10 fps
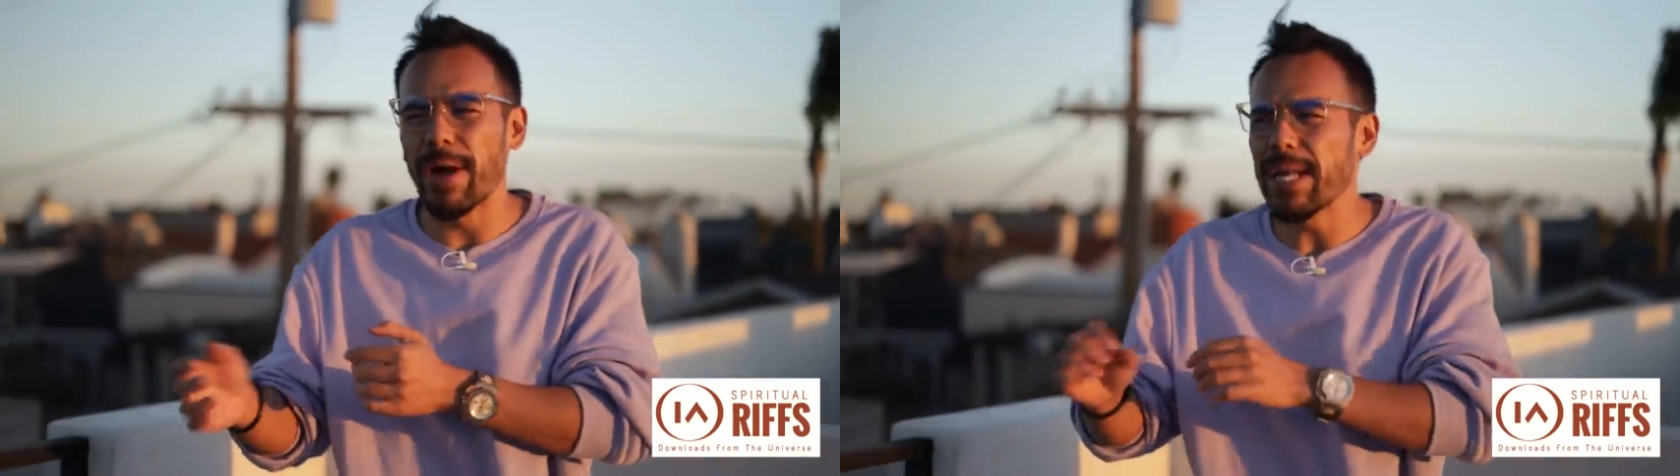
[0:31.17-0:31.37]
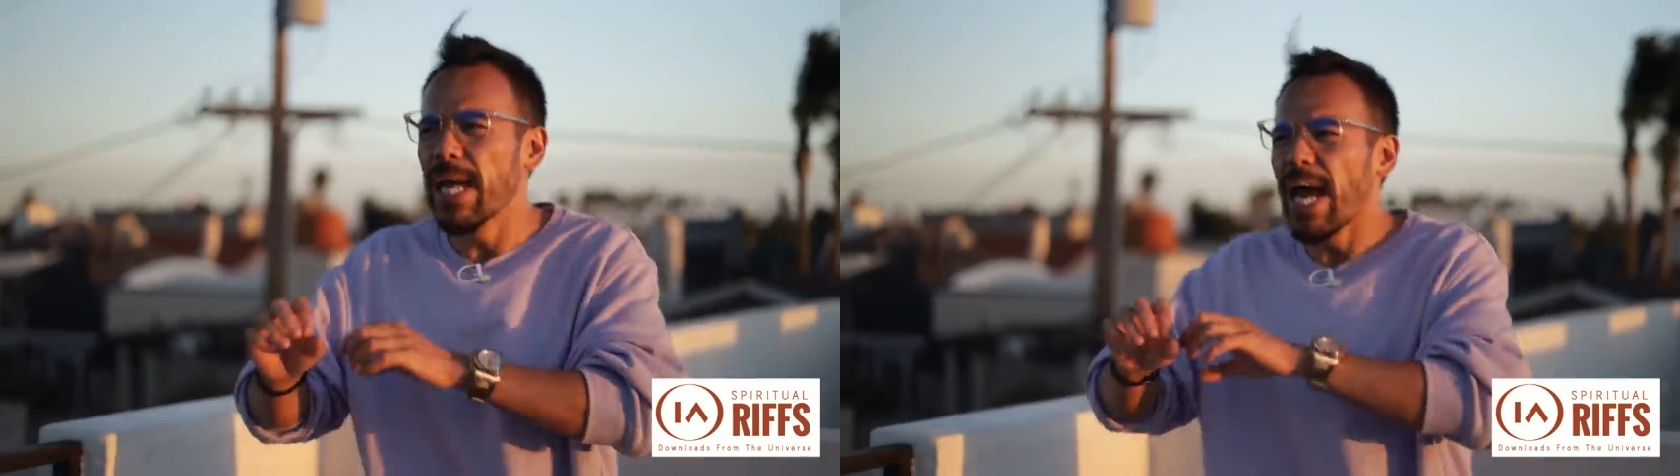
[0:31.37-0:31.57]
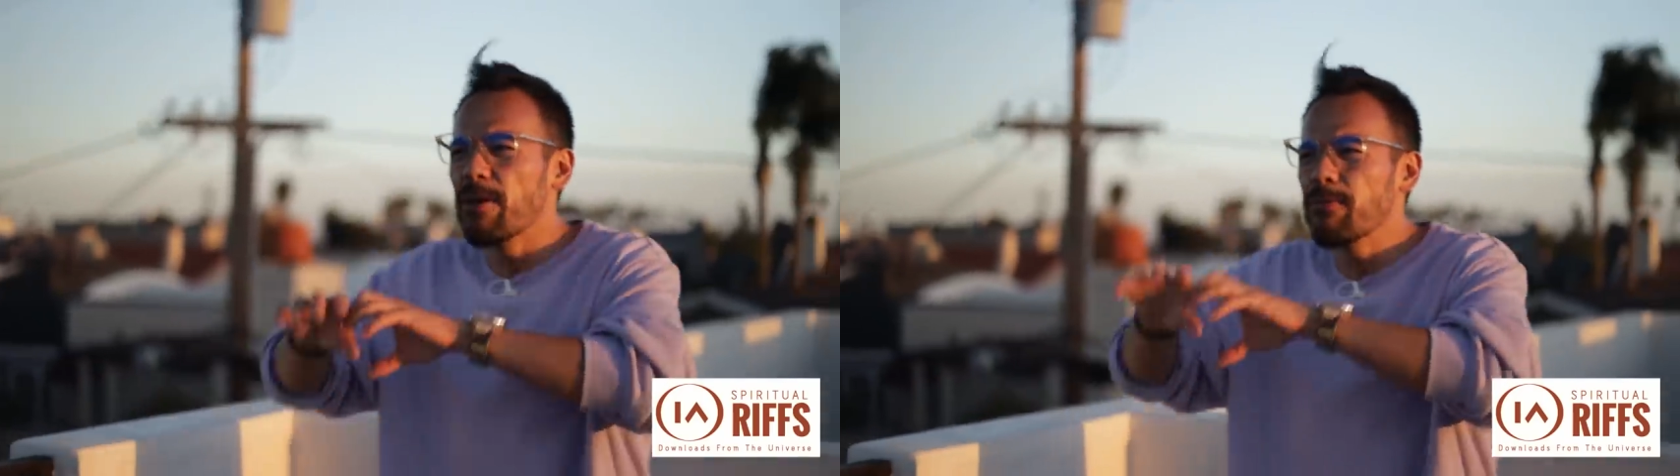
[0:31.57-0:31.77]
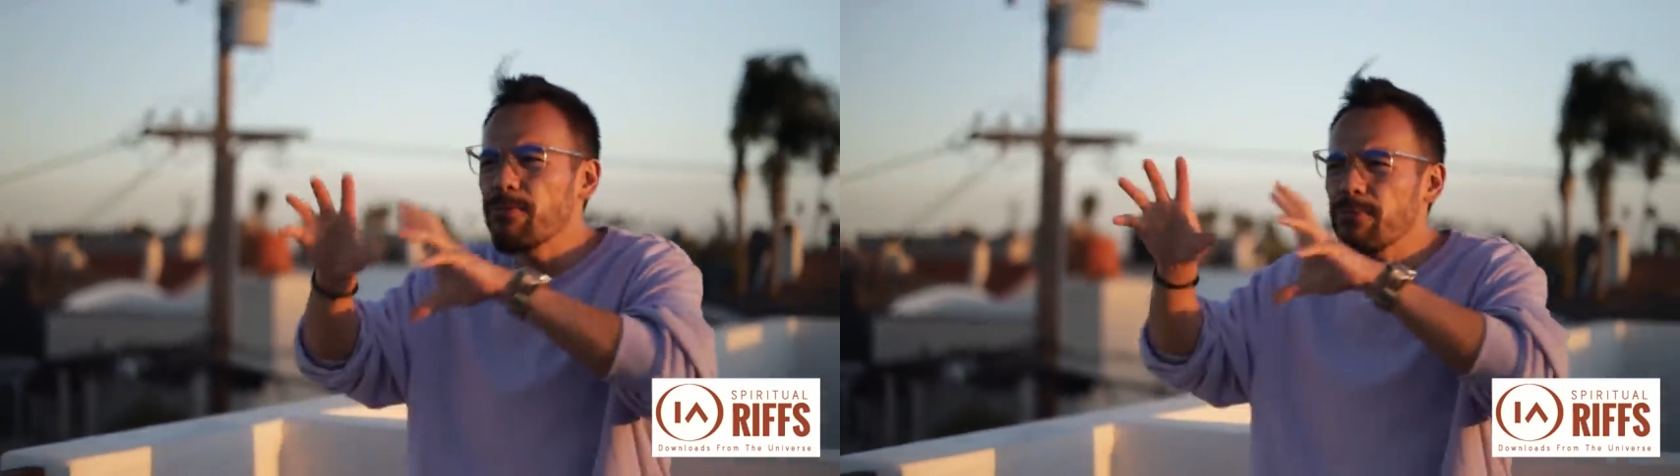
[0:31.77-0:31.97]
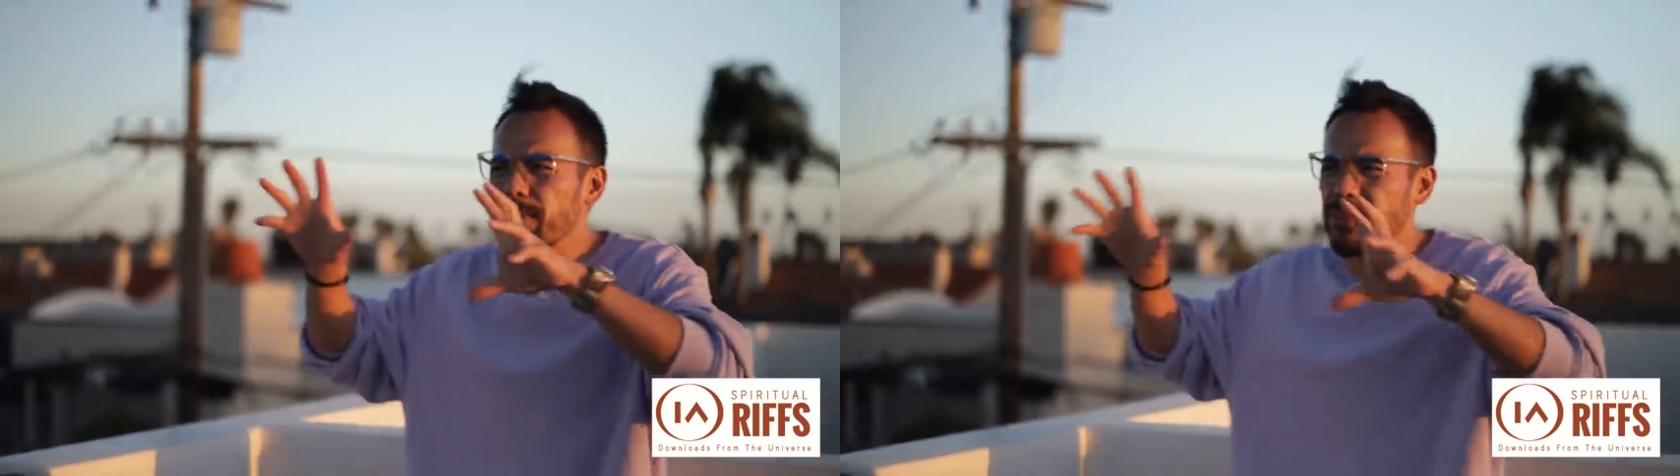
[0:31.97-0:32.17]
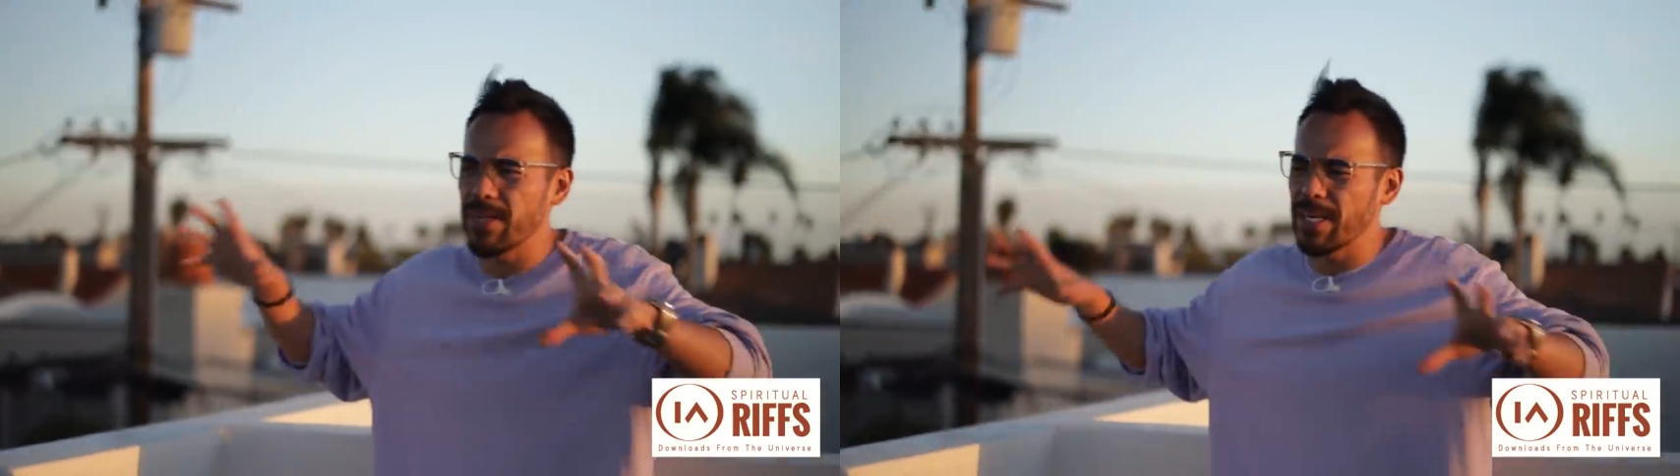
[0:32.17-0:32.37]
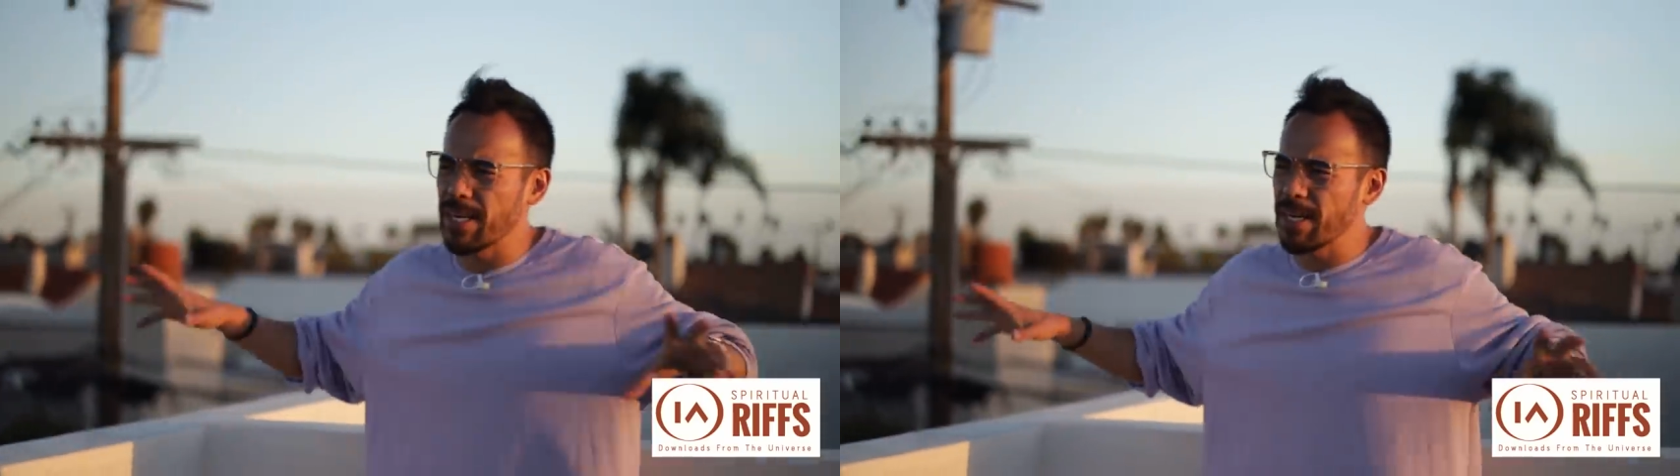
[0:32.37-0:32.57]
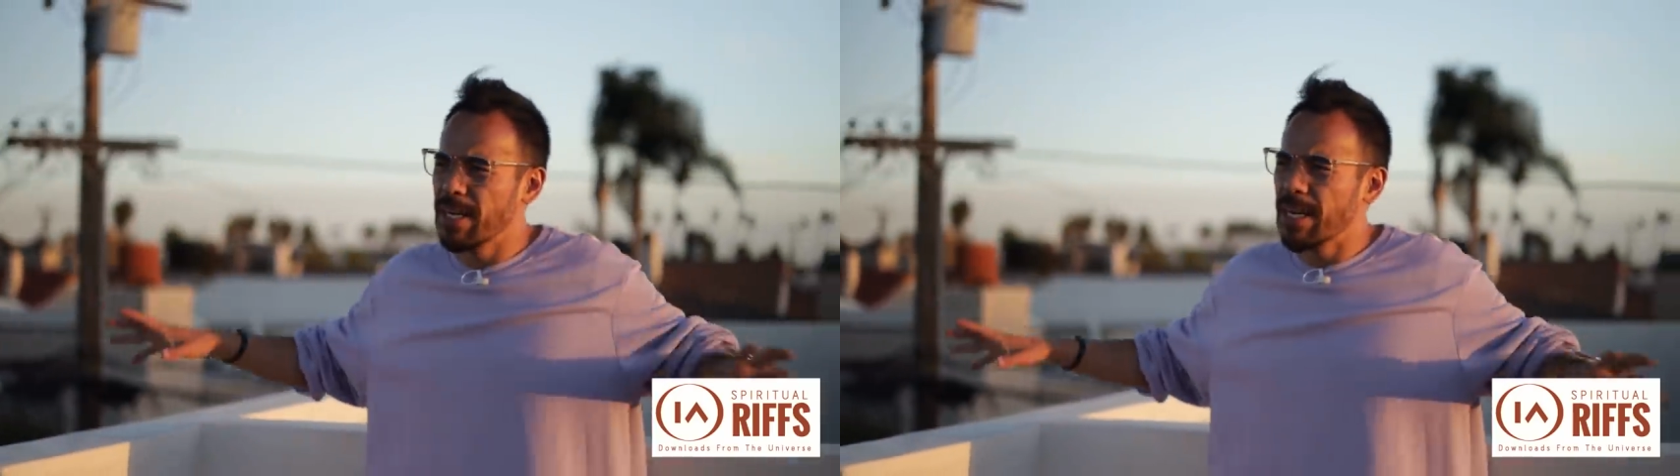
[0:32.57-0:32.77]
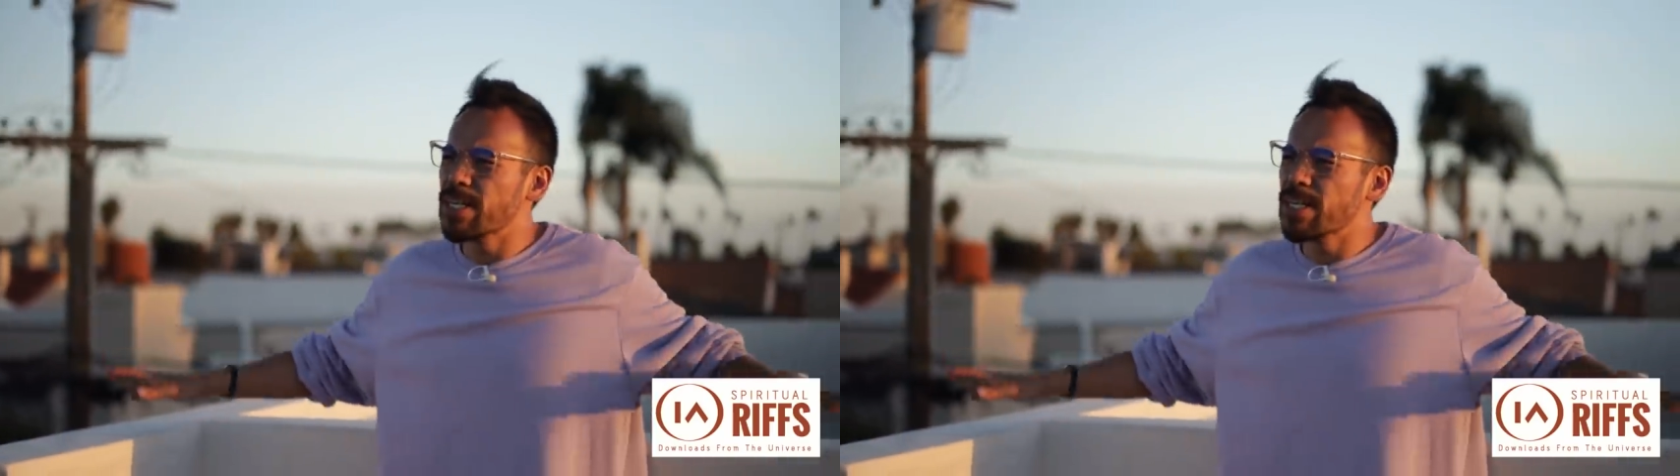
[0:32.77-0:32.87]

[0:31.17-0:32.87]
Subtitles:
when everything